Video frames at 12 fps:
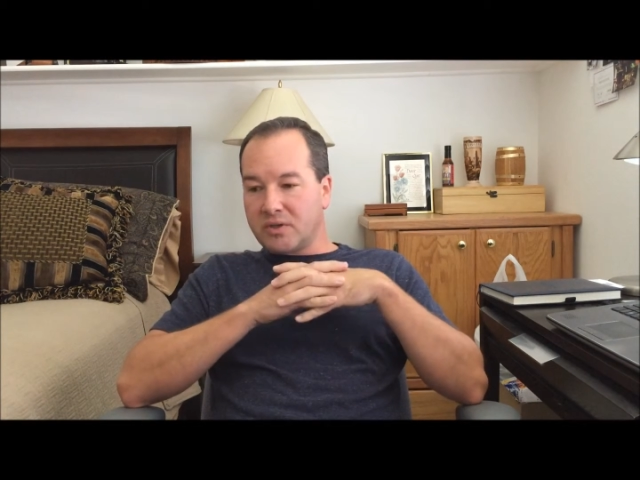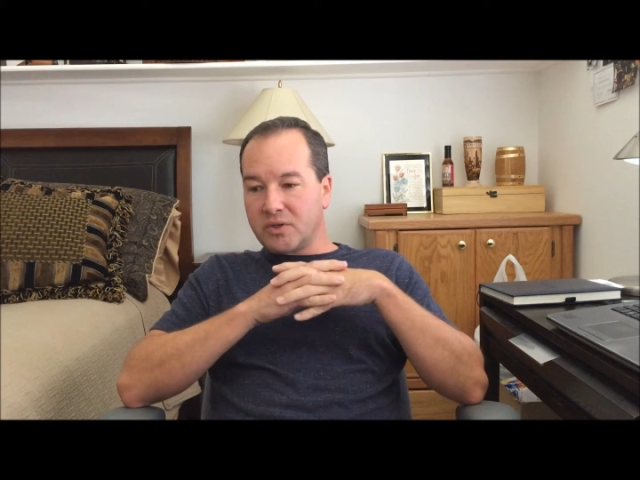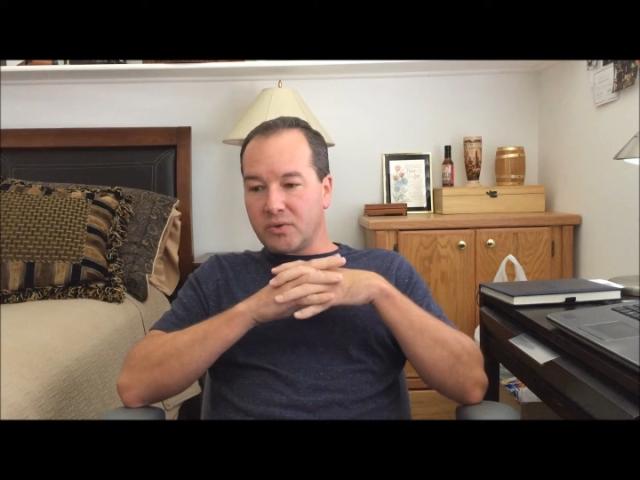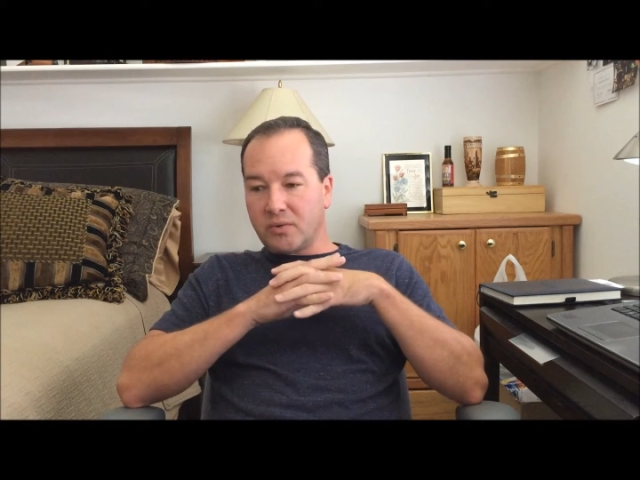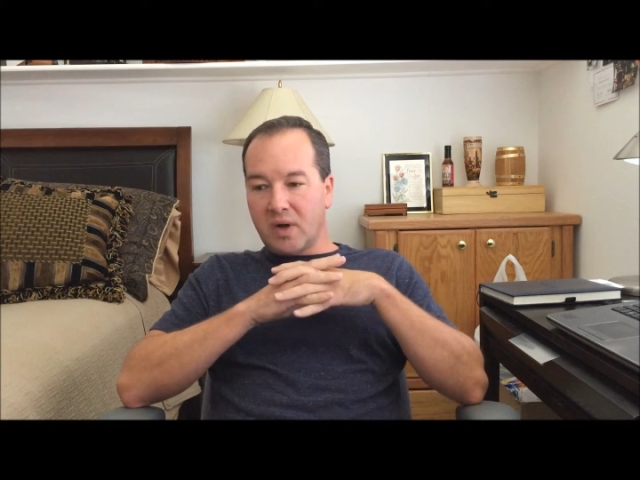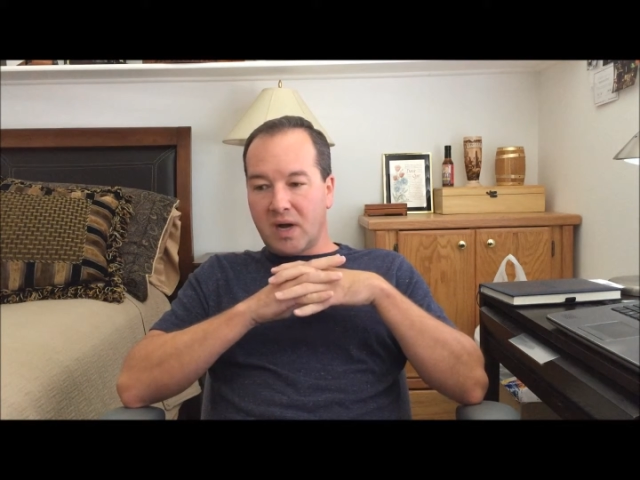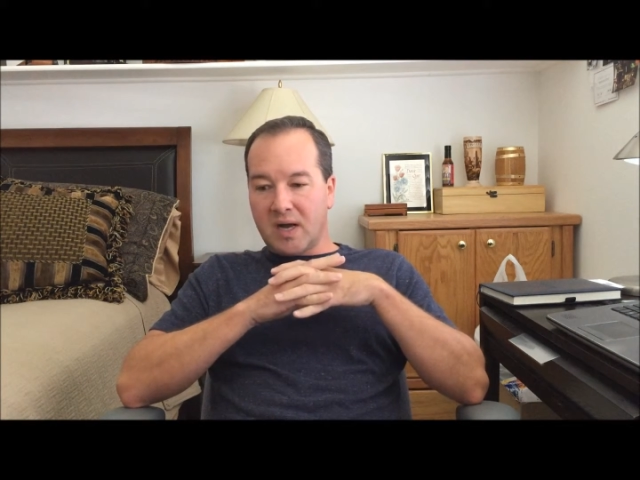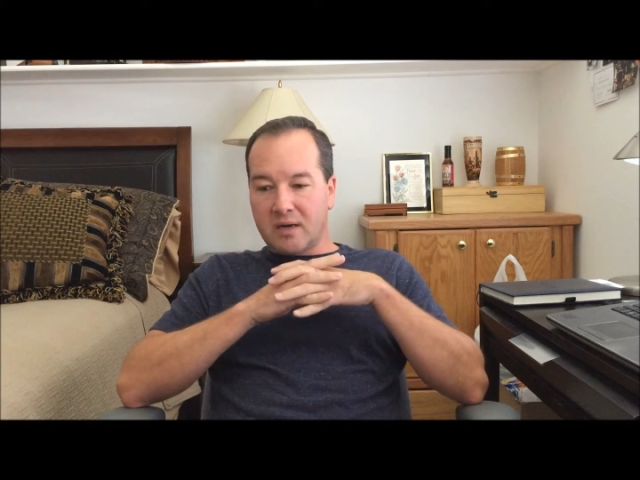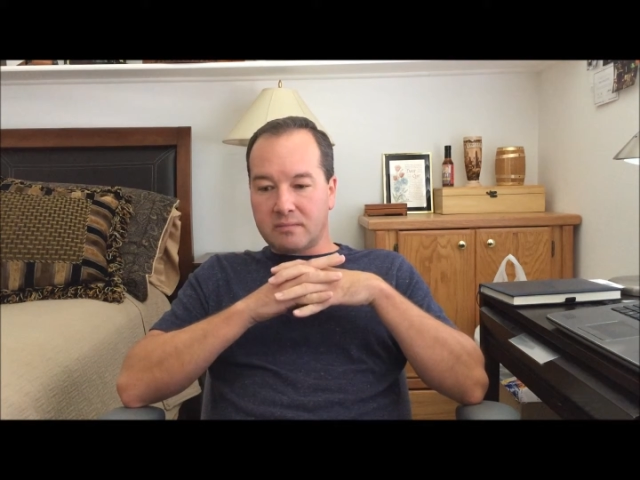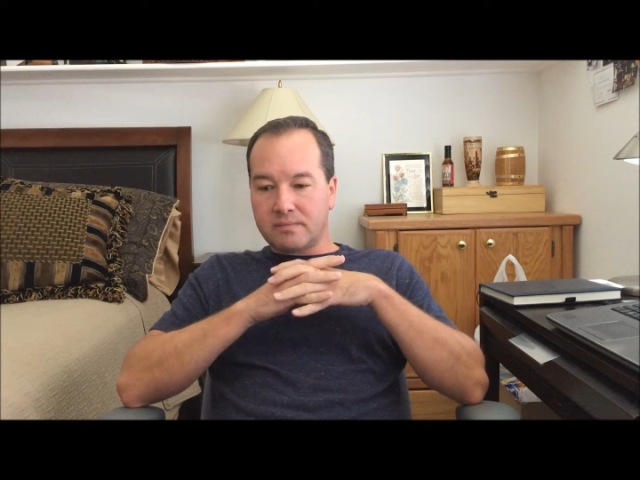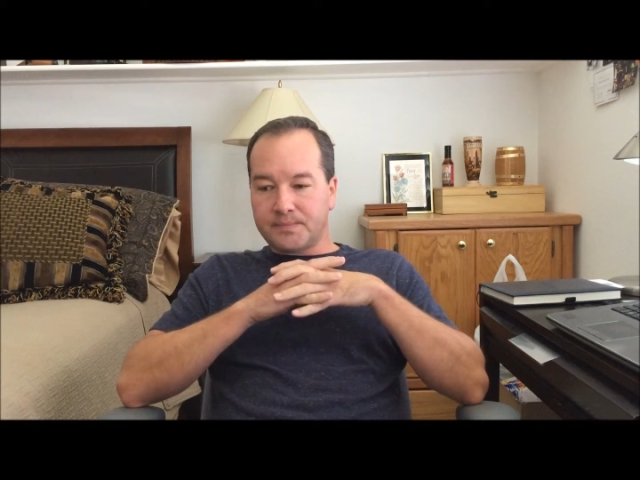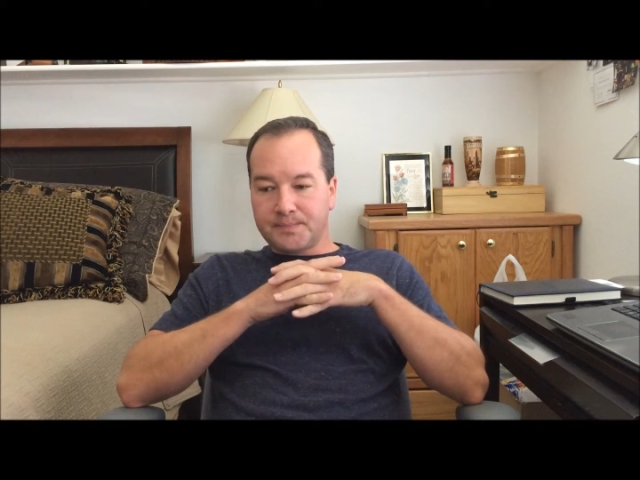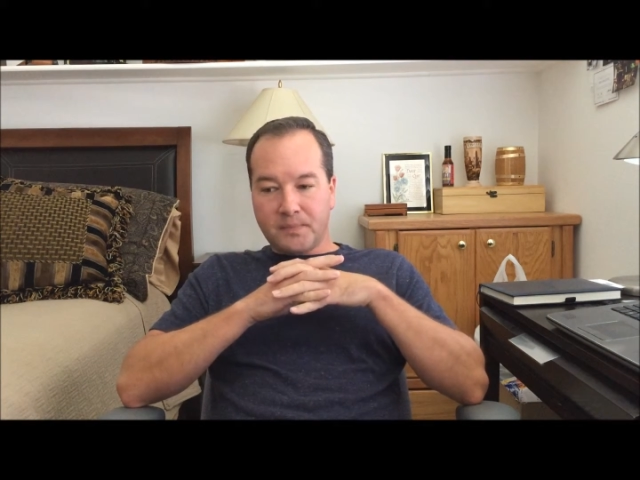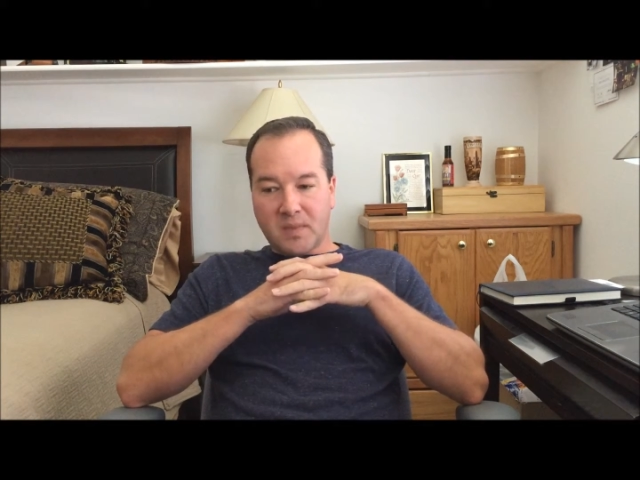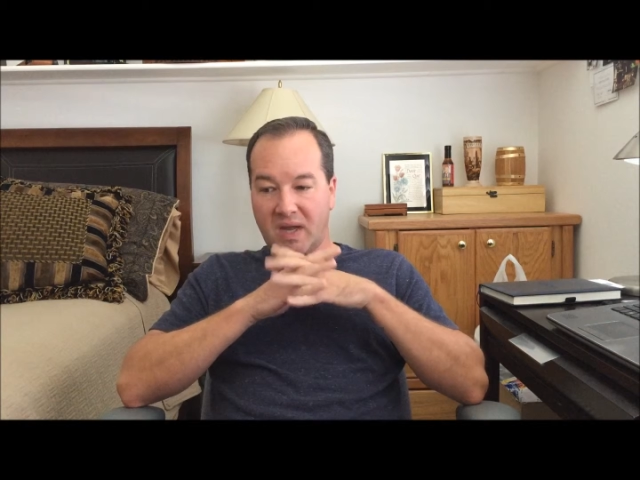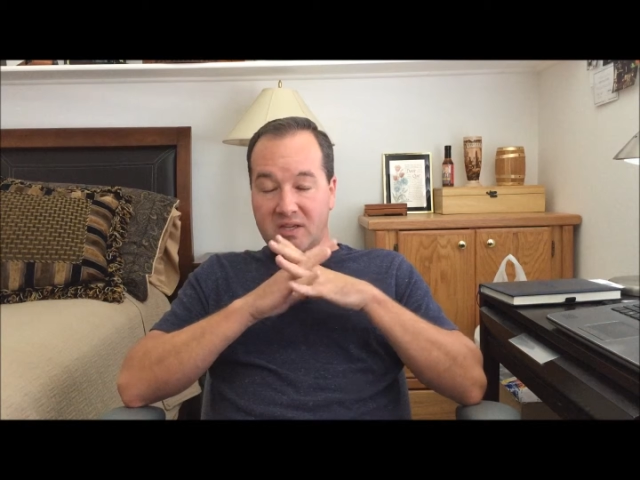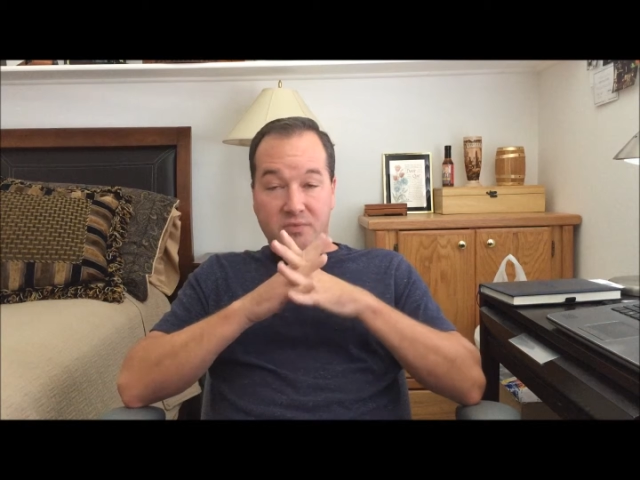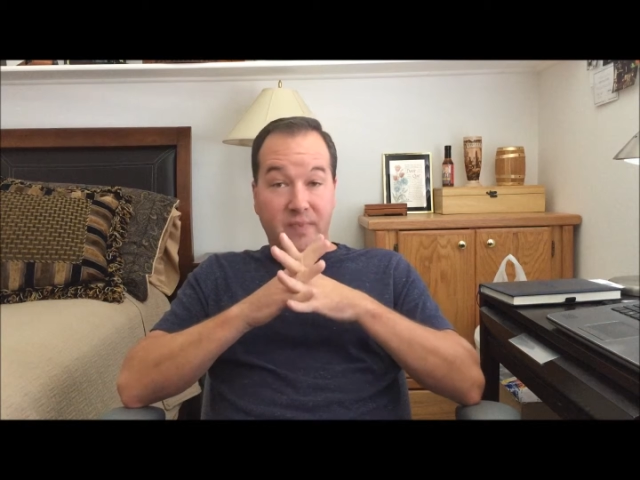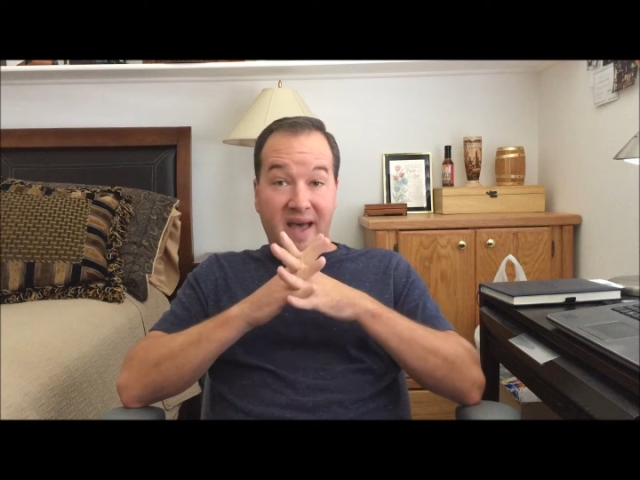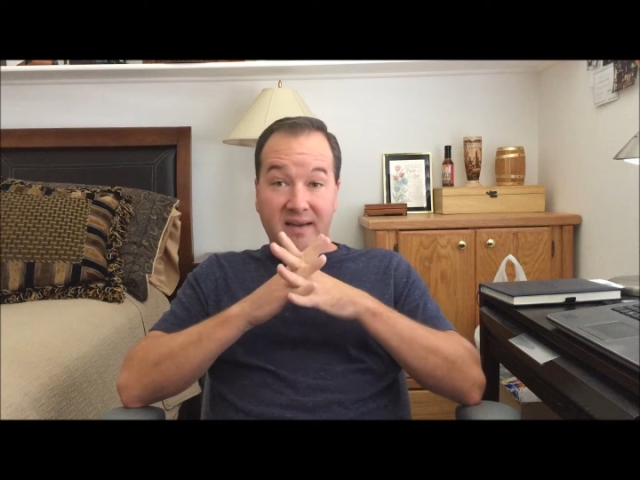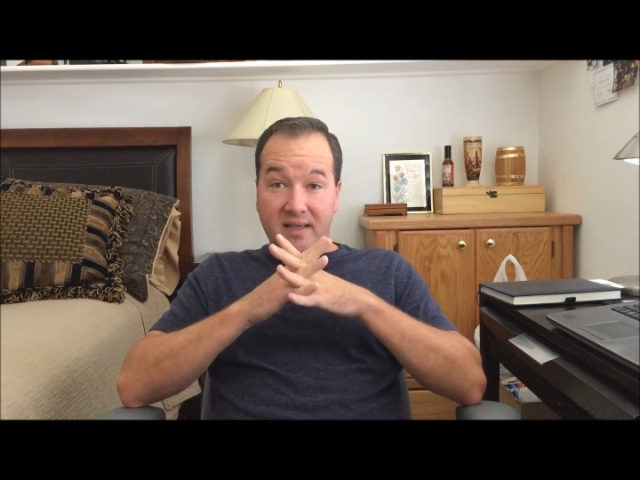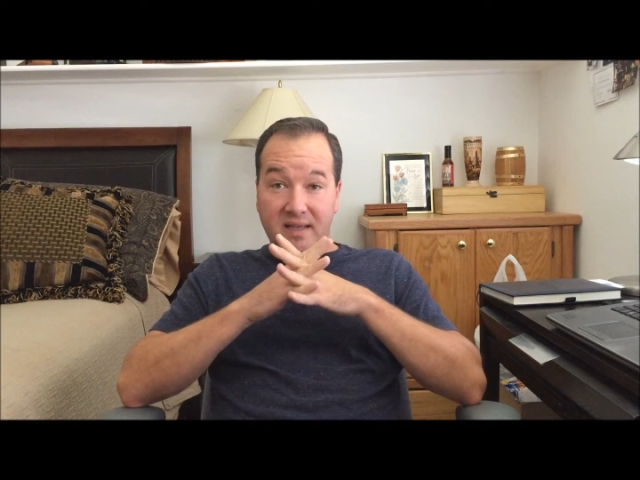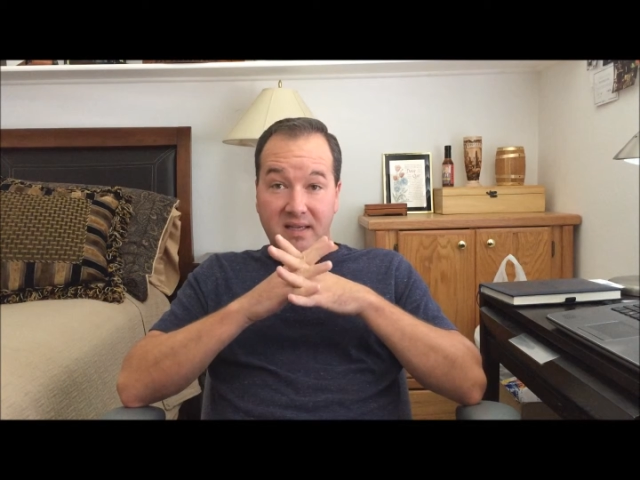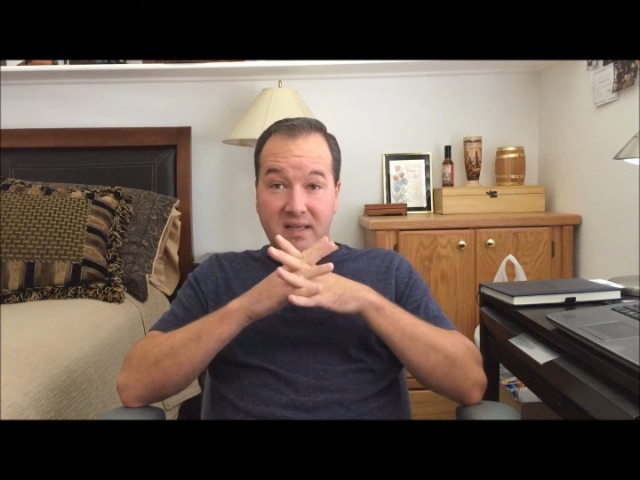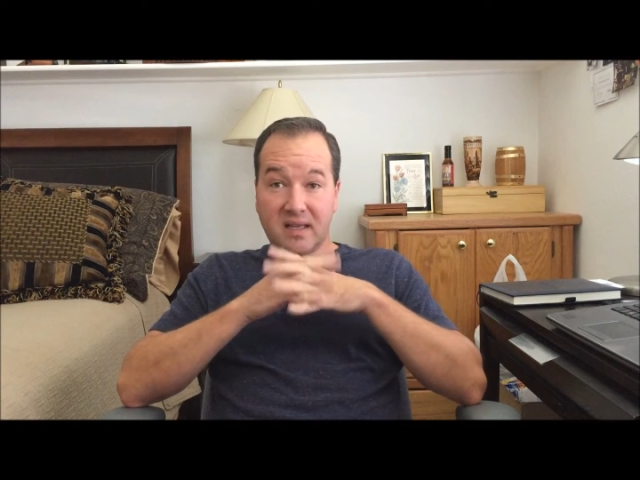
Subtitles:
through, I just bagged it.